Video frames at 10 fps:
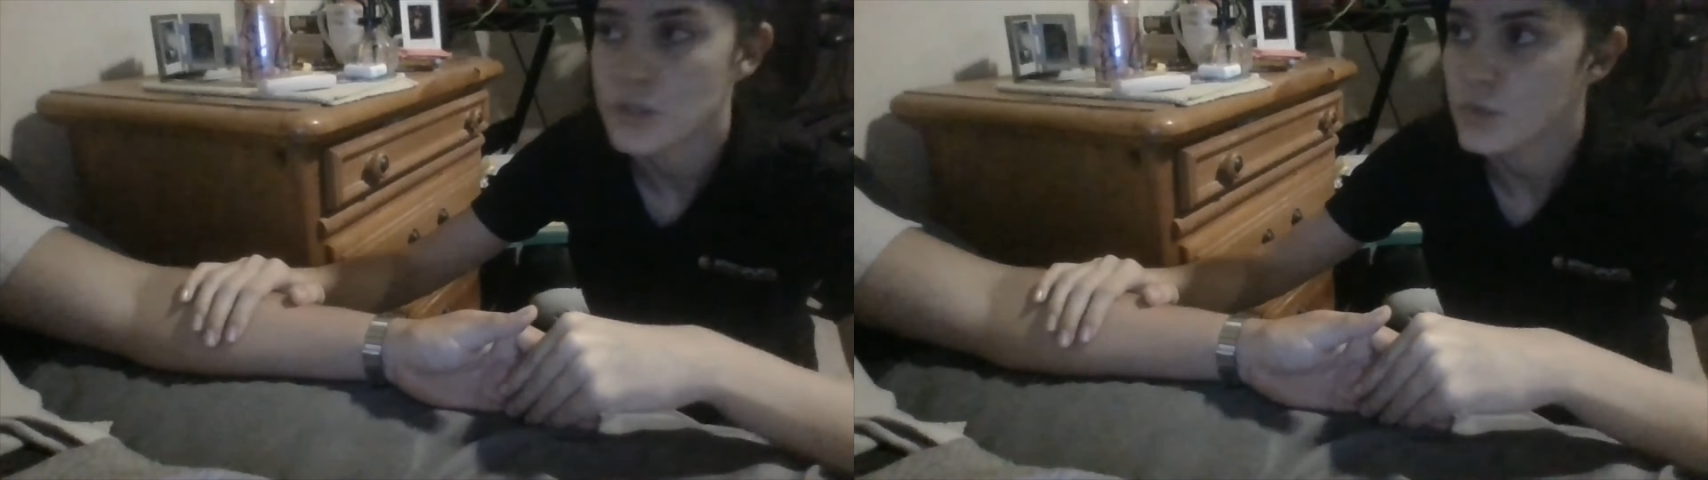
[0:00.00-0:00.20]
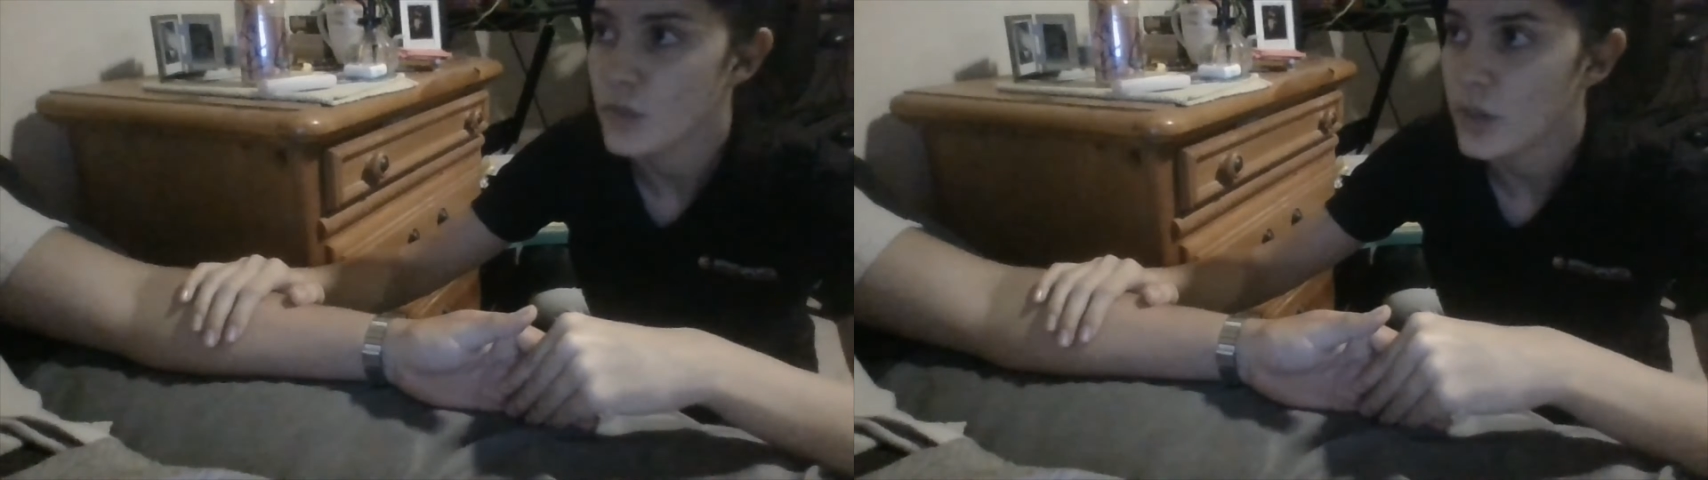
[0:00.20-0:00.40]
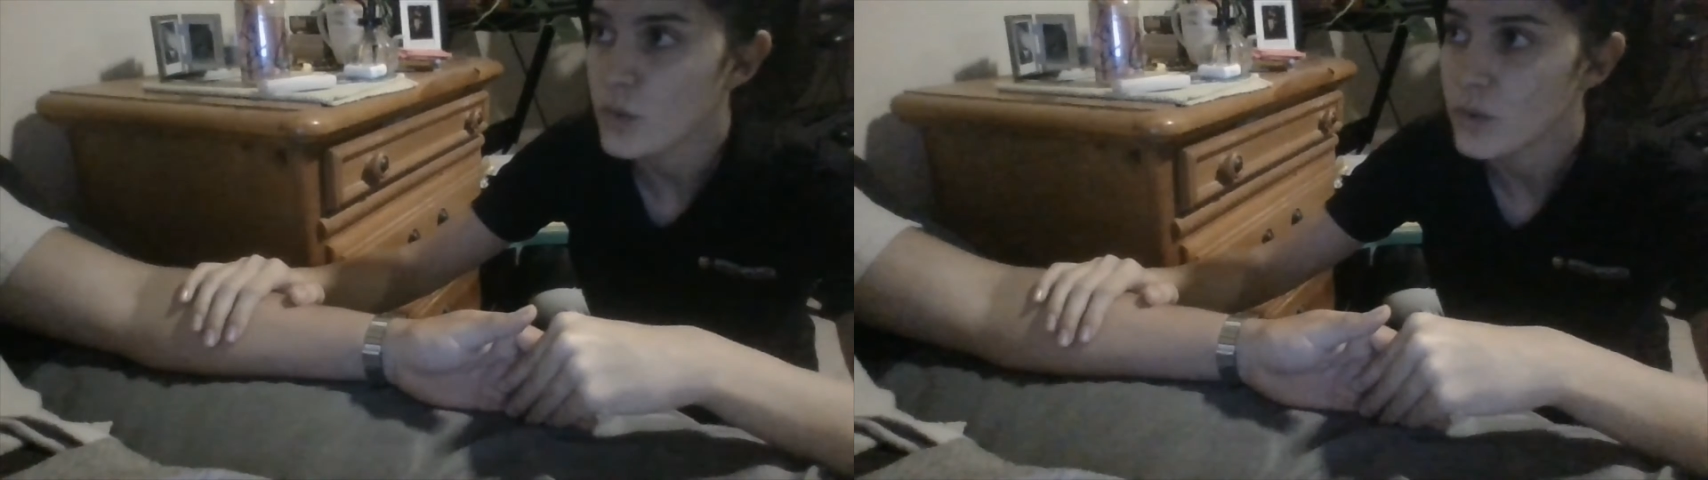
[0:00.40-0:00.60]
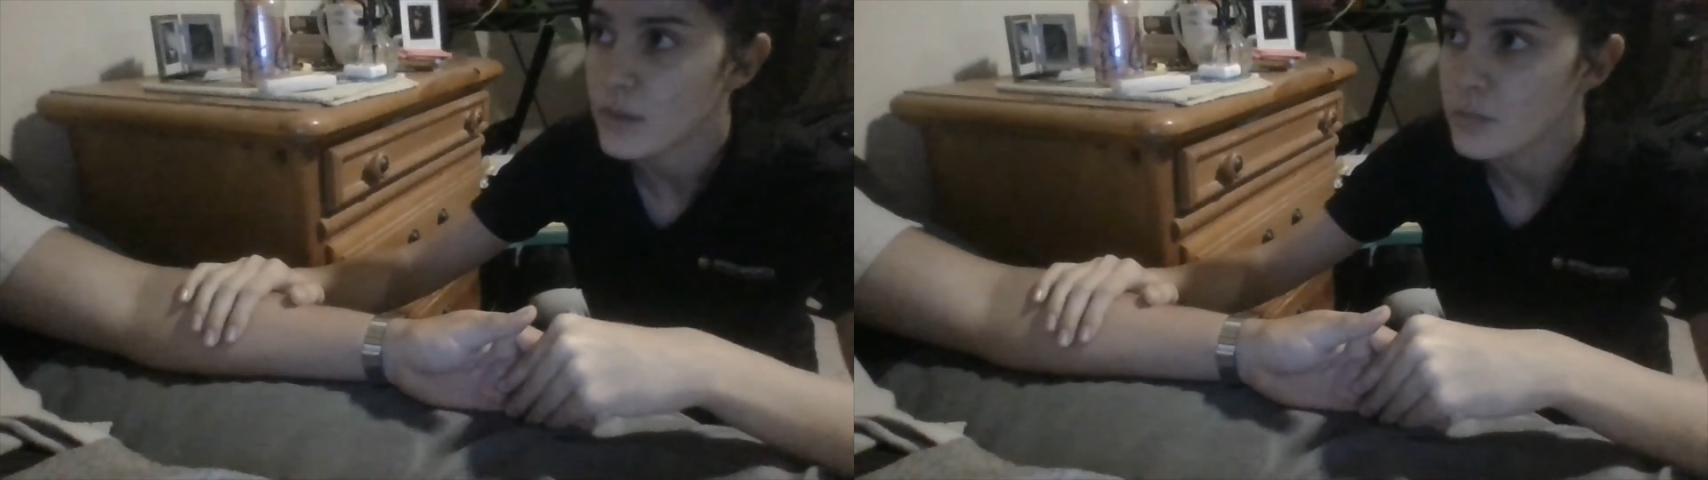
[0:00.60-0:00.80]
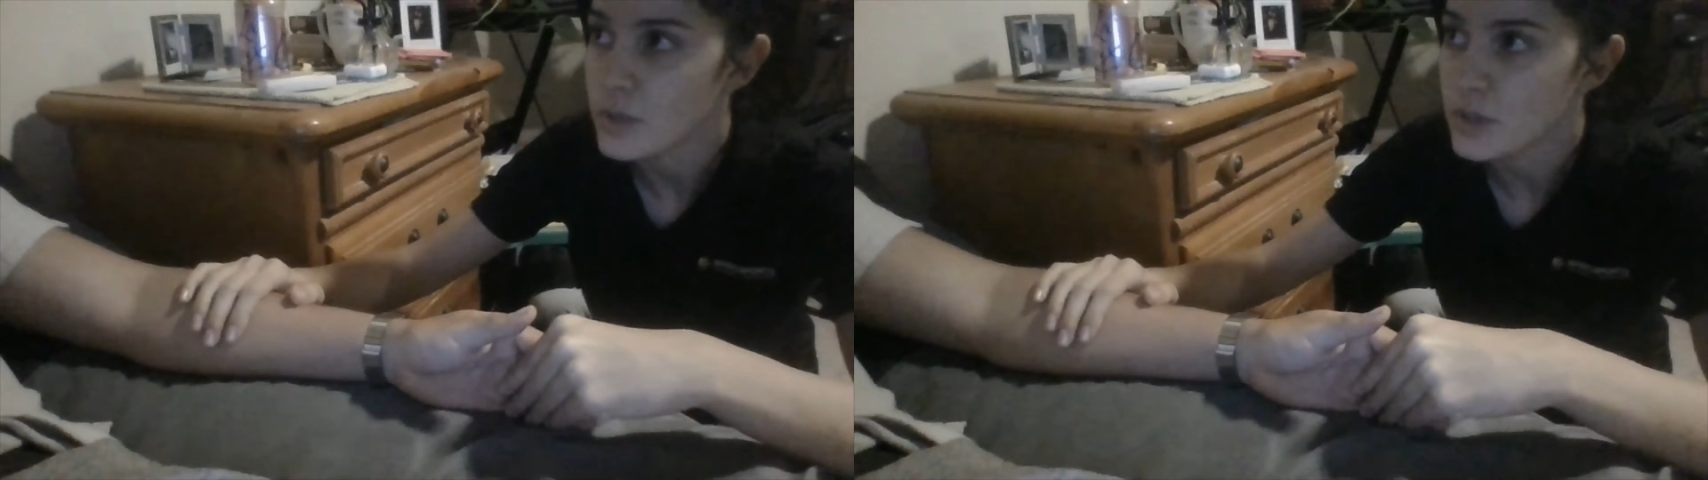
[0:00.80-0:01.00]
So now you
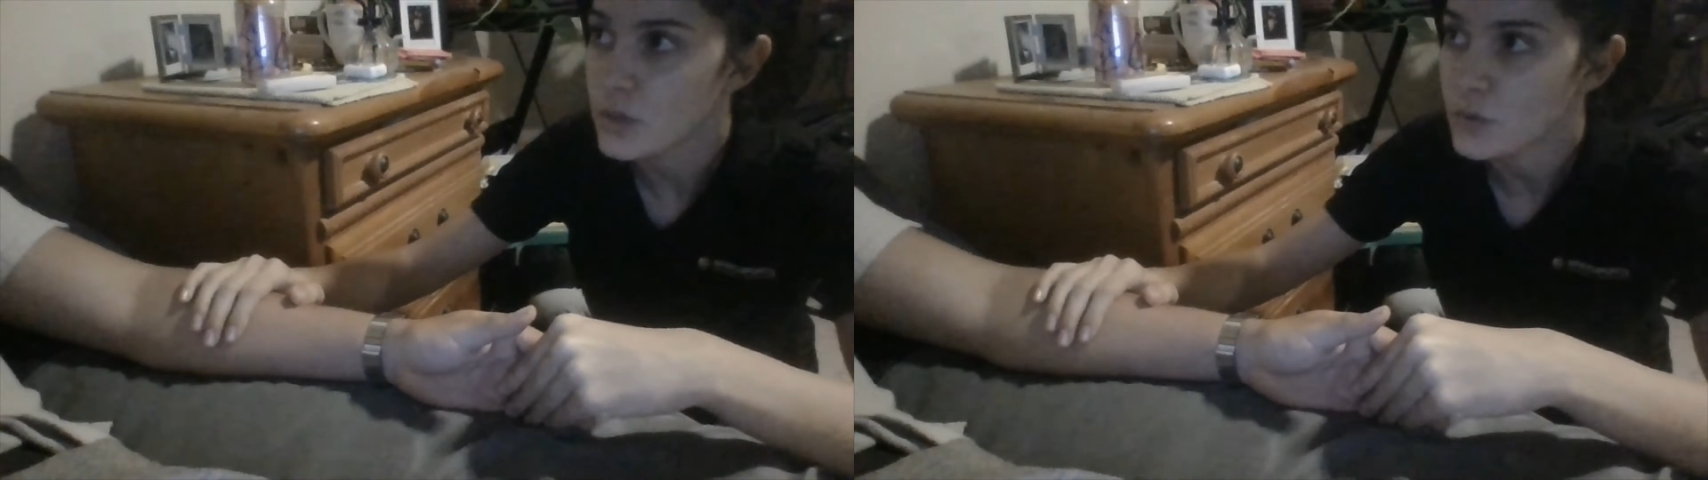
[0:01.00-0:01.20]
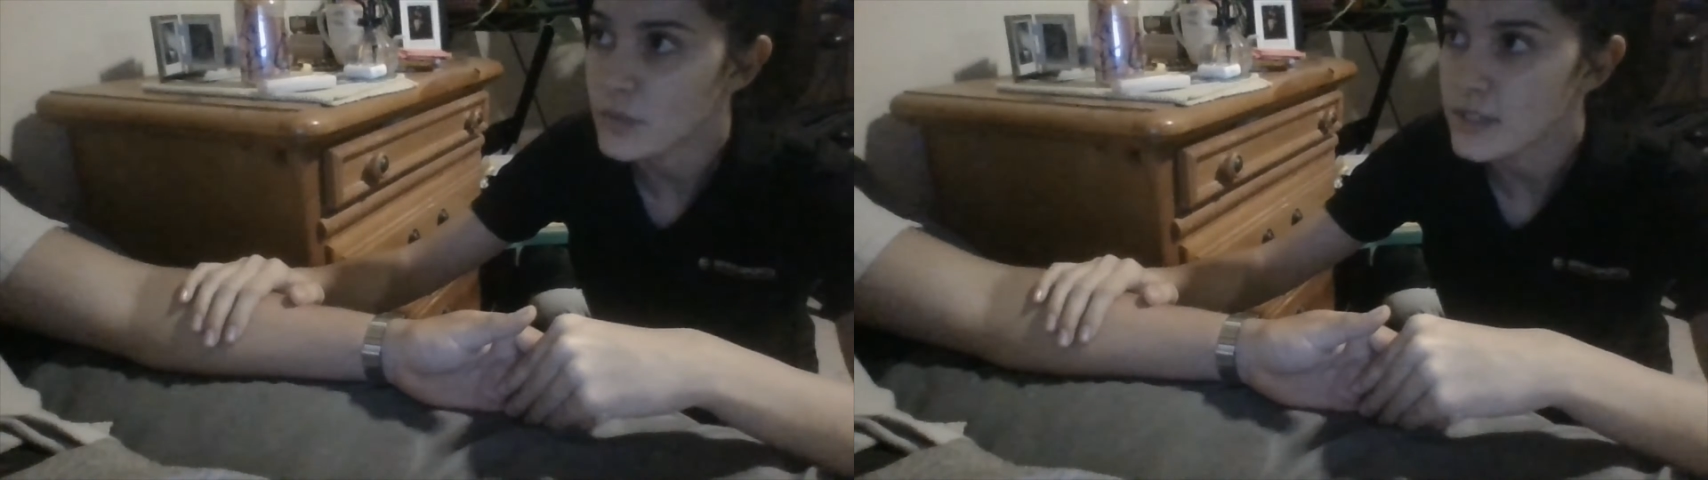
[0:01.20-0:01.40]
want to put your